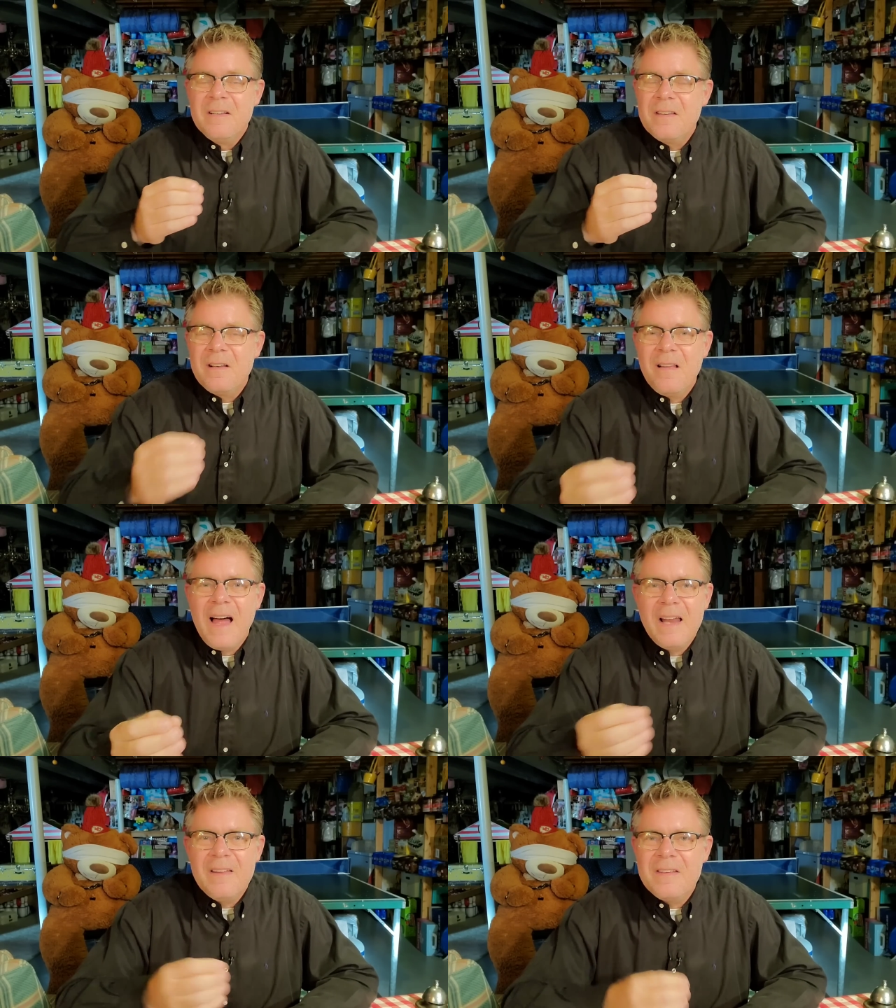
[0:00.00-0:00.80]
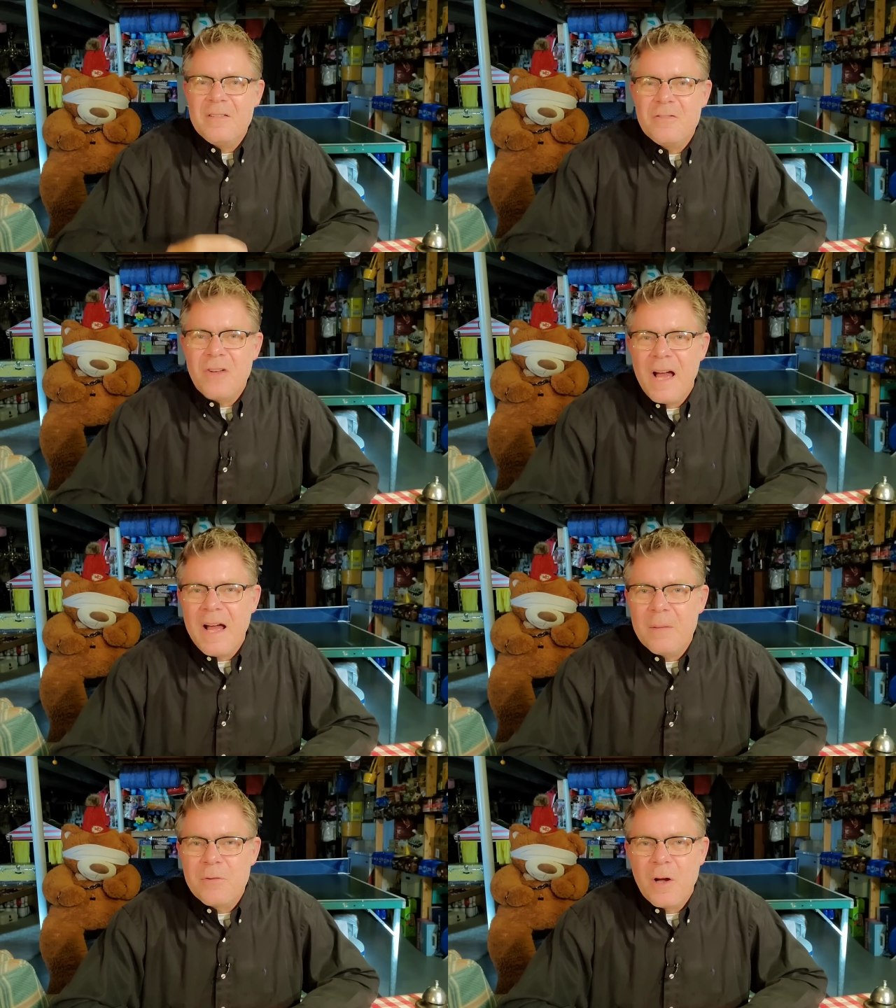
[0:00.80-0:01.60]
that a lot of these
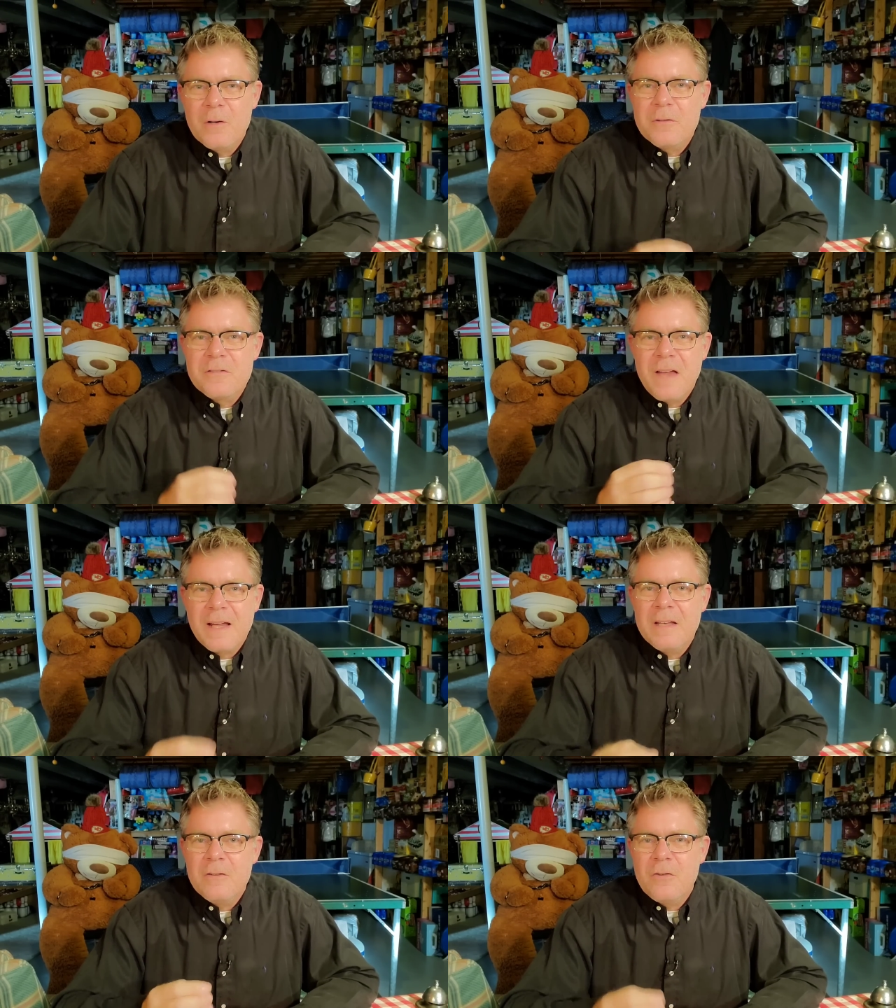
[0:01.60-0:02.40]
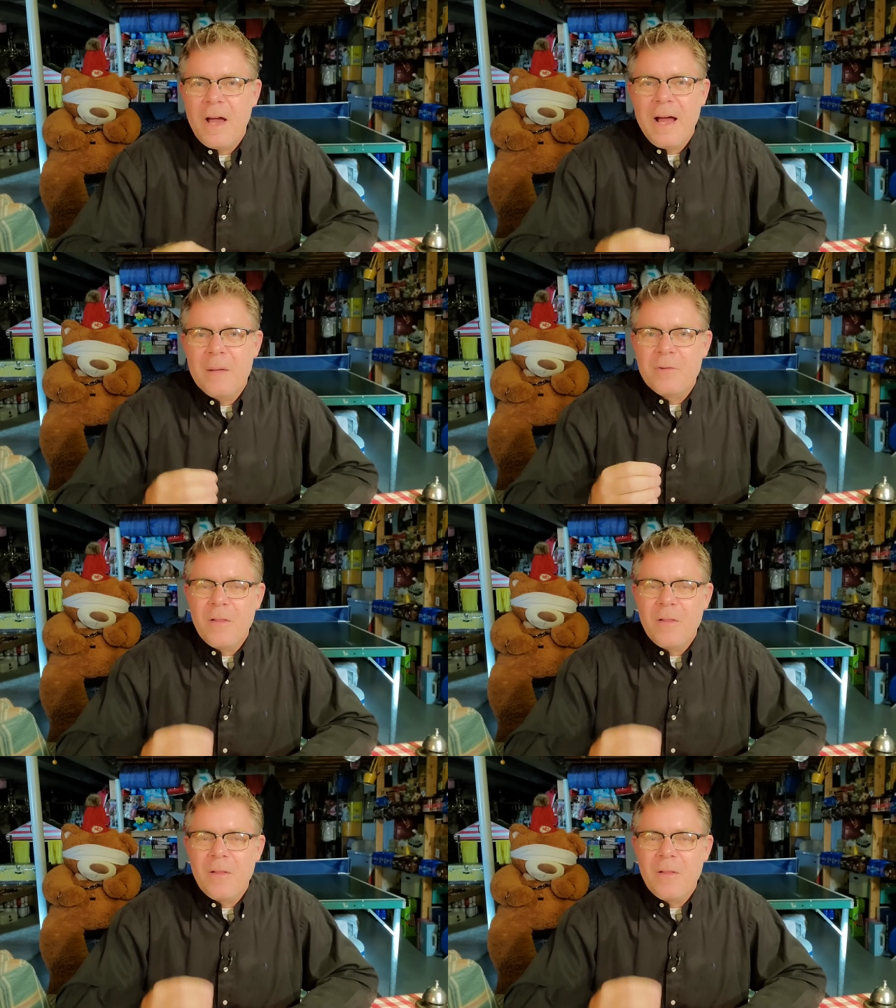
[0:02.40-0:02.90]
jobs are second jobs.